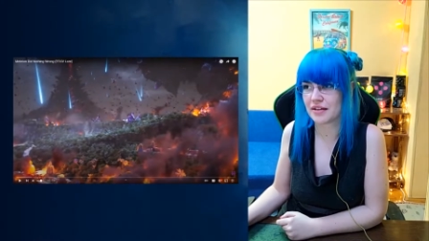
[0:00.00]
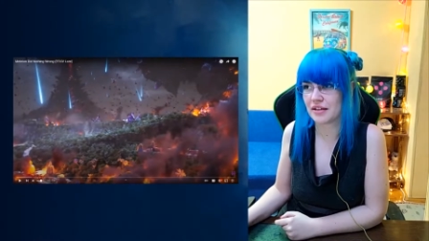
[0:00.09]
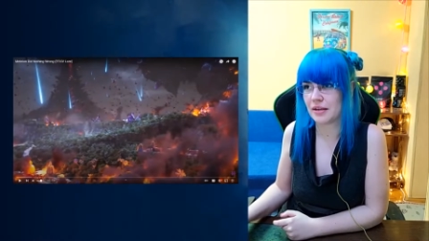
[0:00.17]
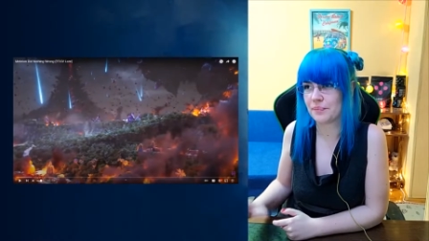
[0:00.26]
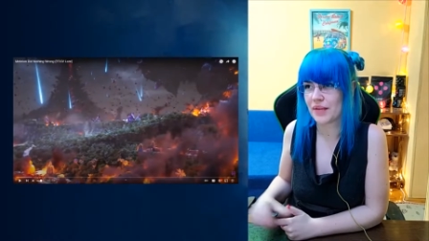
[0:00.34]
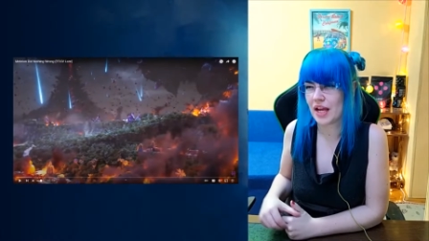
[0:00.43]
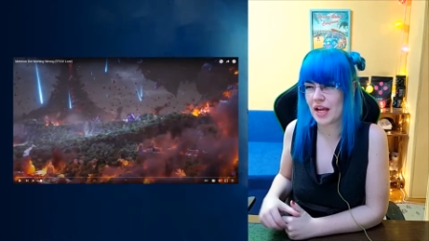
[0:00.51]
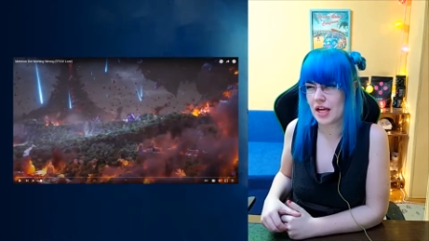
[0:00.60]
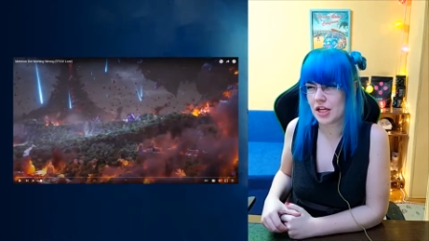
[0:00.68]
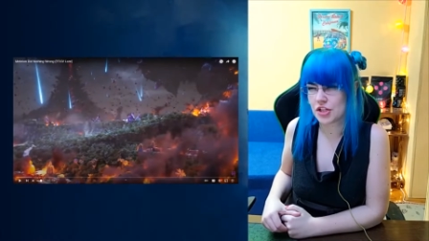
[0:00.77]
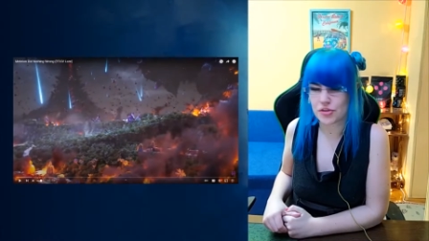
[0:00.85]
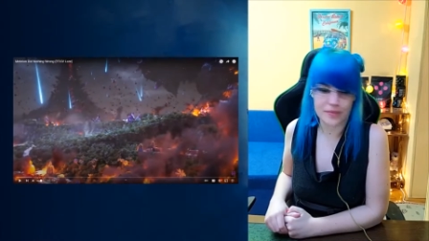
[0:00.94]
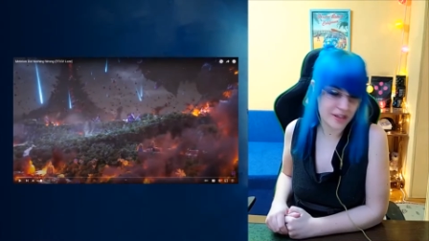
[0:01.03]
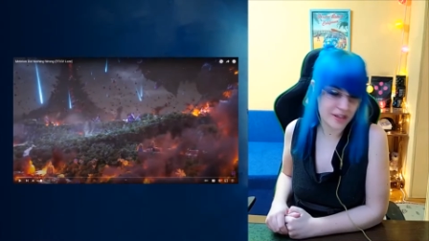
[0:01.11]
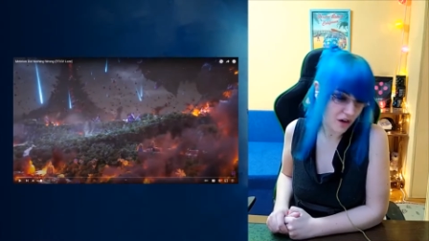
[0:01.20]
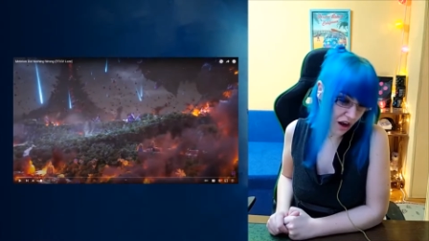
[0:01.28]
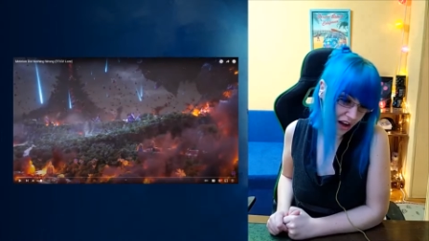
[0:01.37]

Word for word: uh, should we call